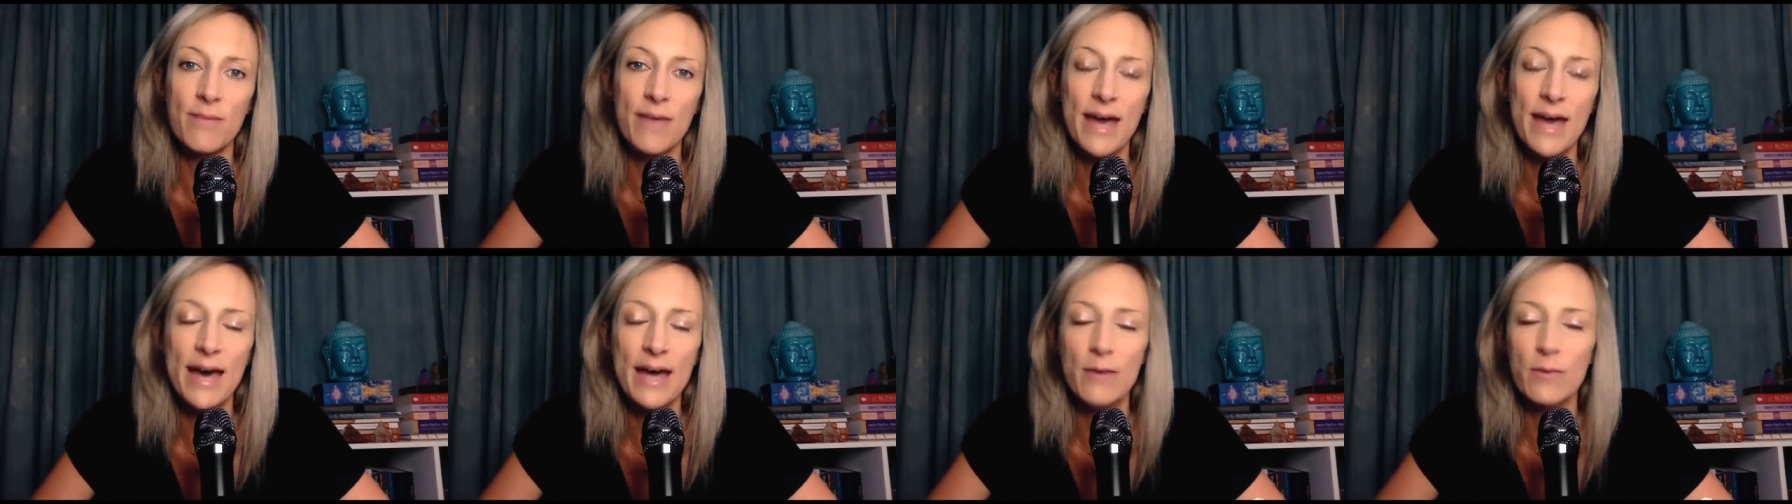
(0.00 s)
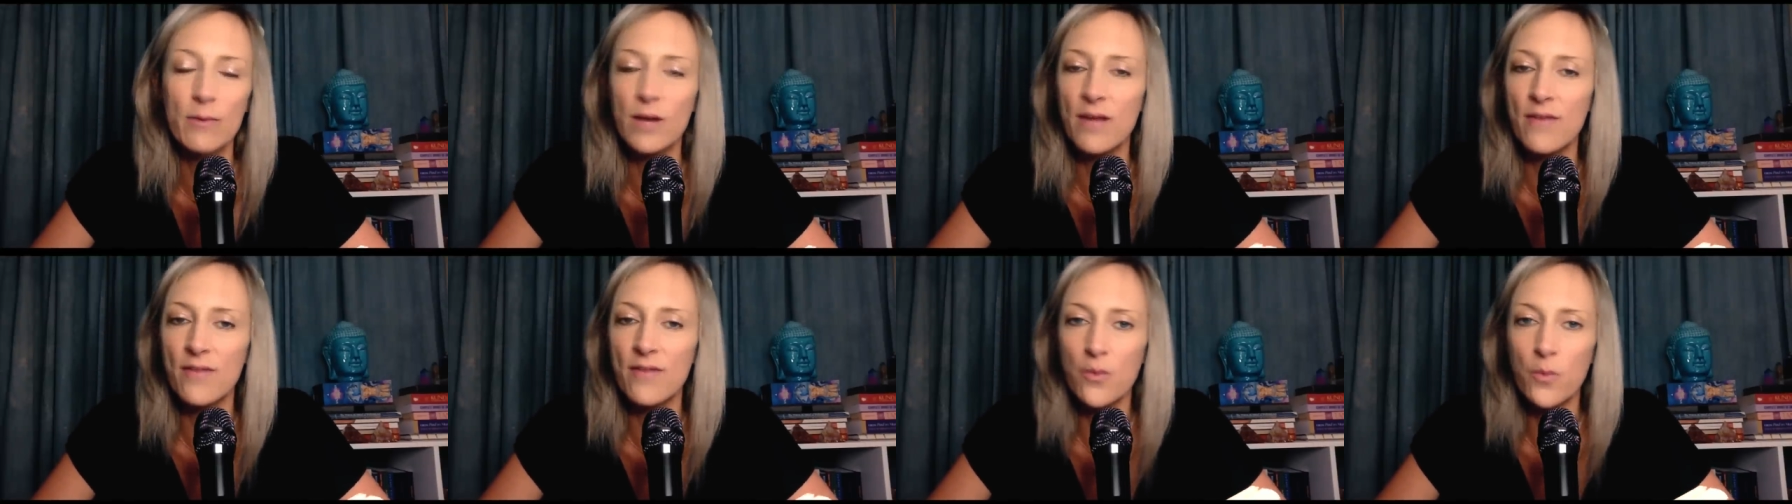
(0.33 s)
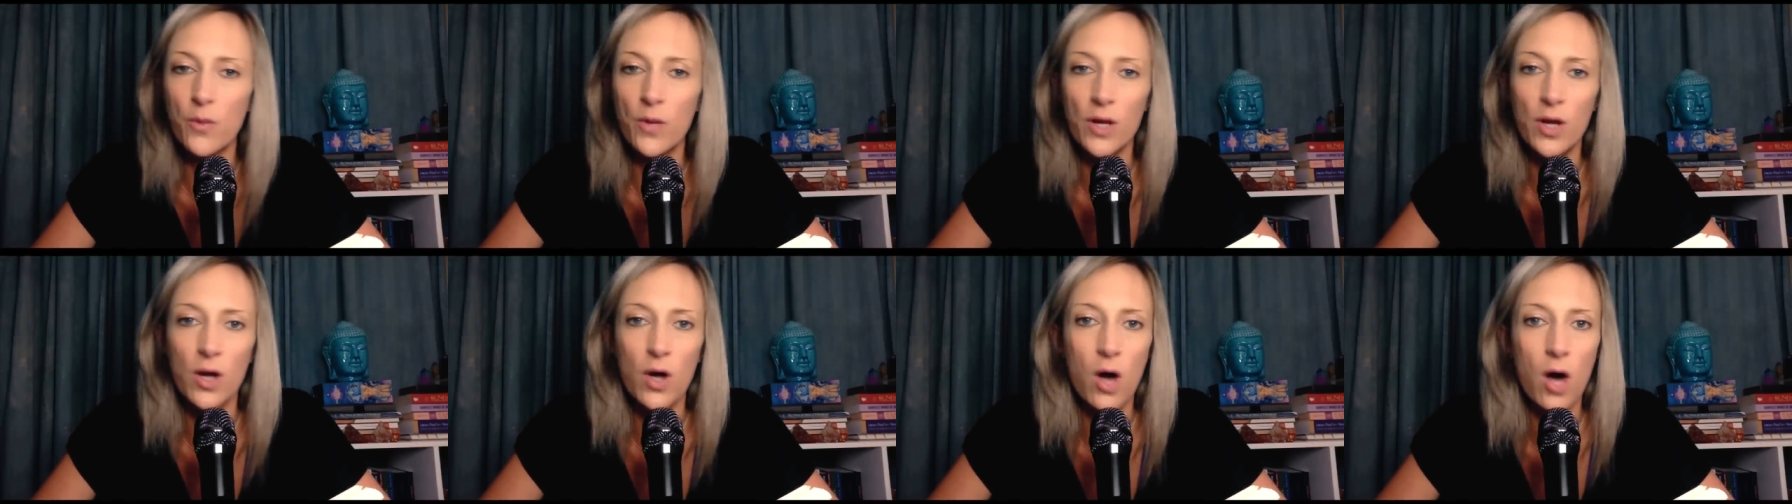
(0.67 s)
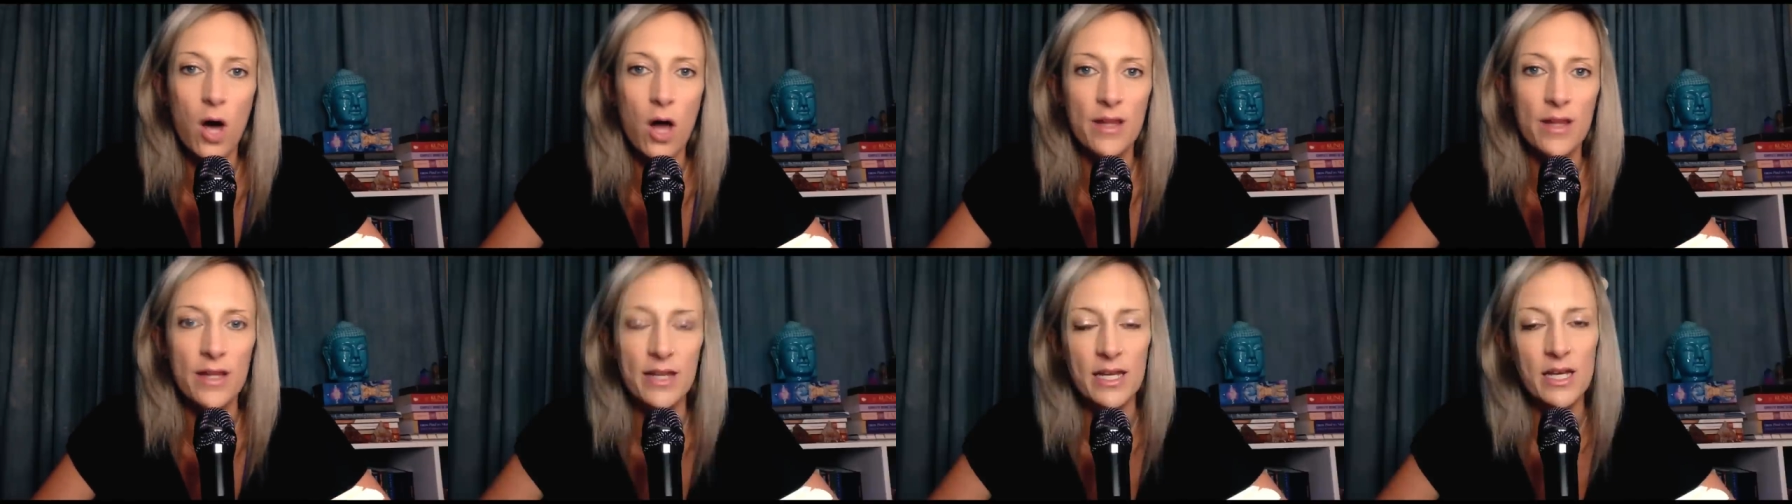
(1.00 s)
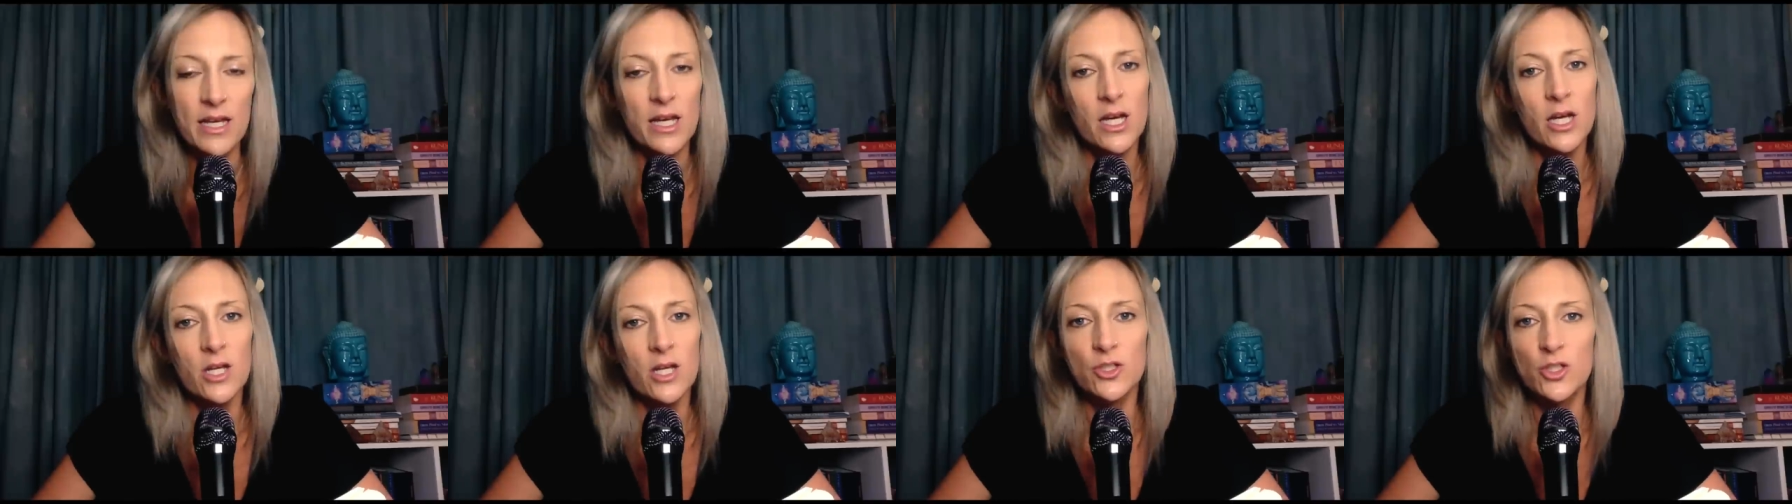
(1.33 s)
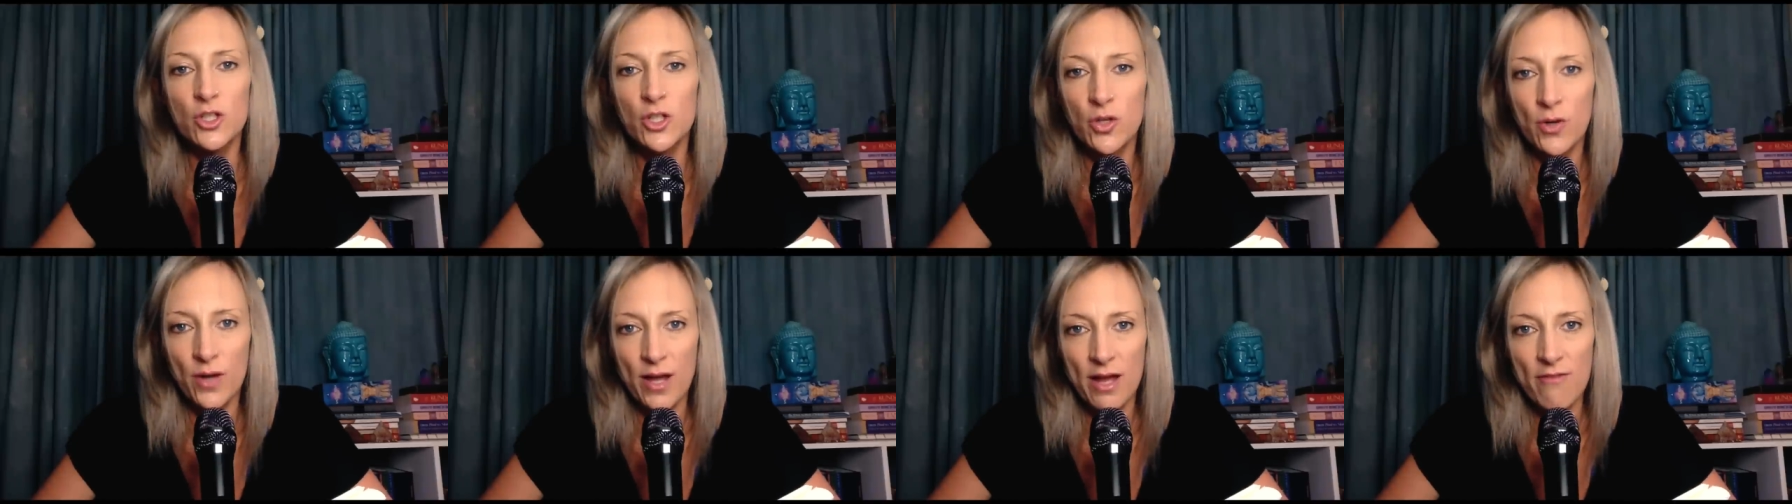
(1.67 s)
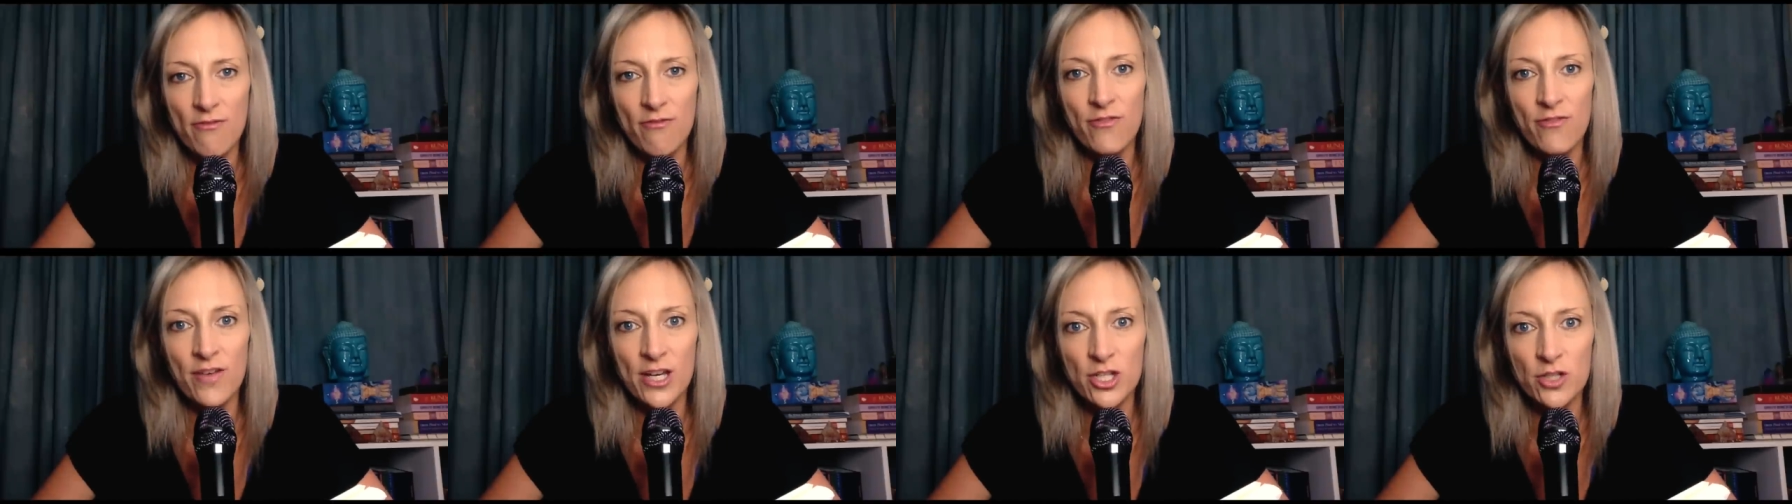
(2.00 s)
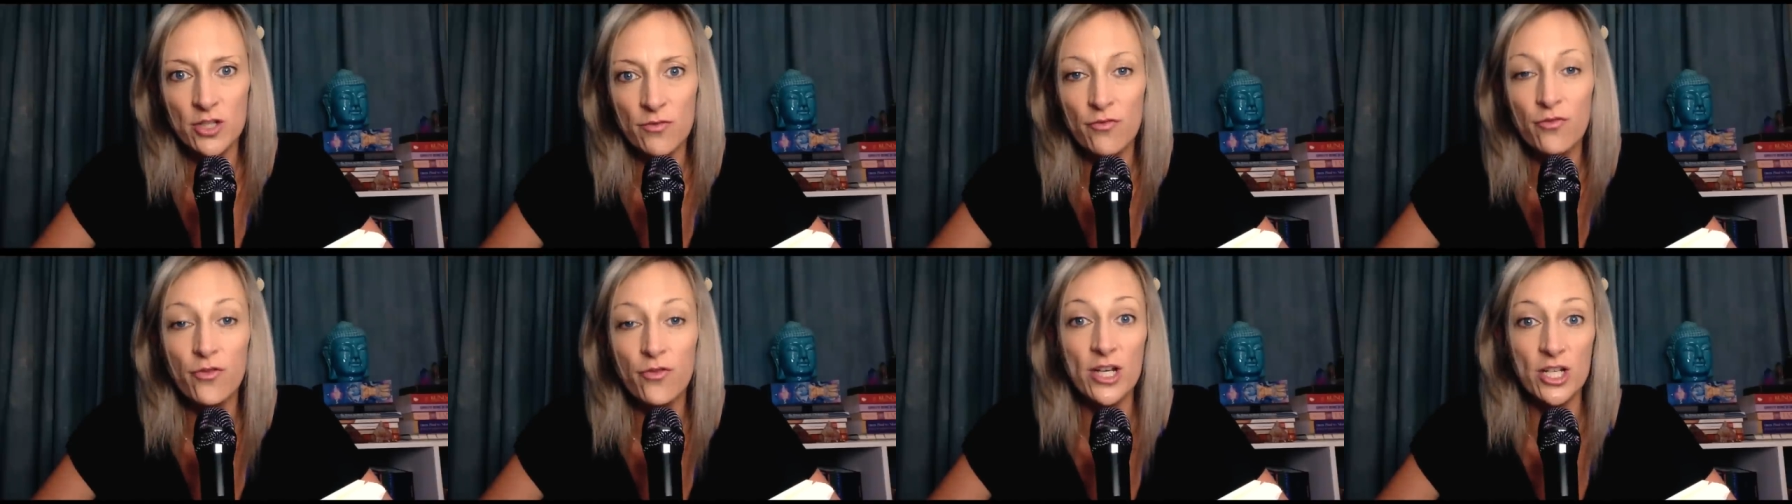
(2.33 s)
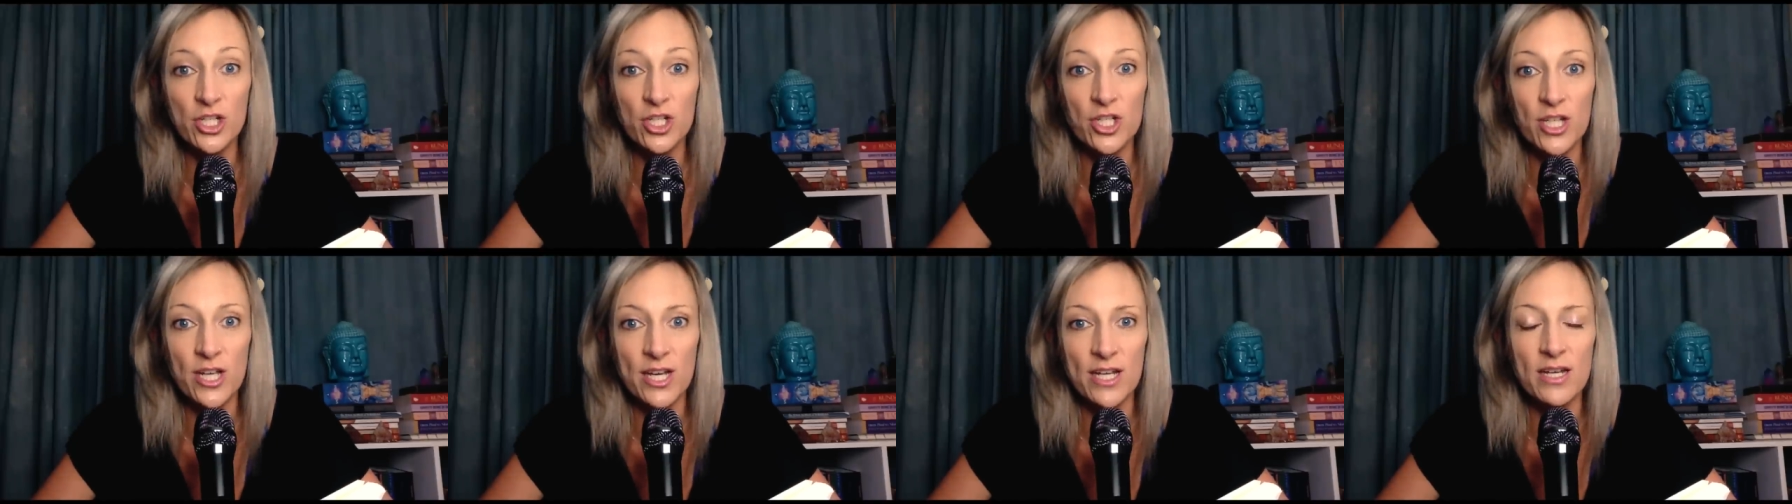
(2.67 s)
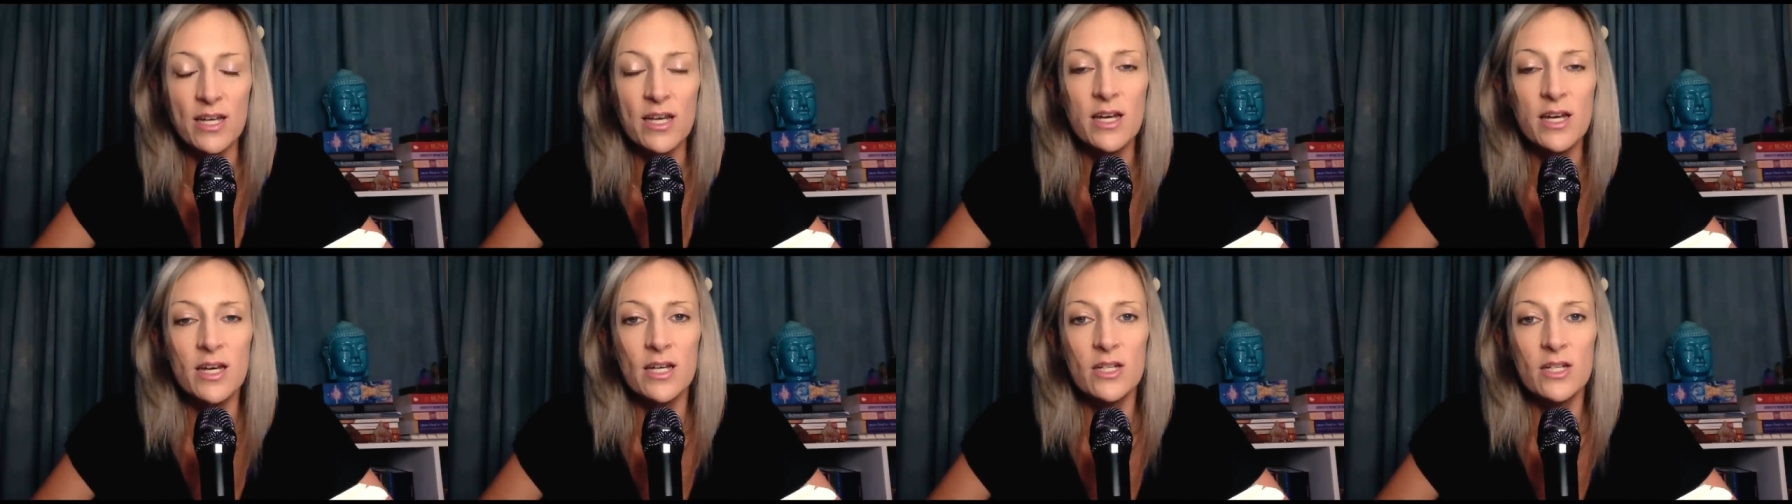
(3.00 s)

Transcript: bad, whatever you want to call it, to create fic- friction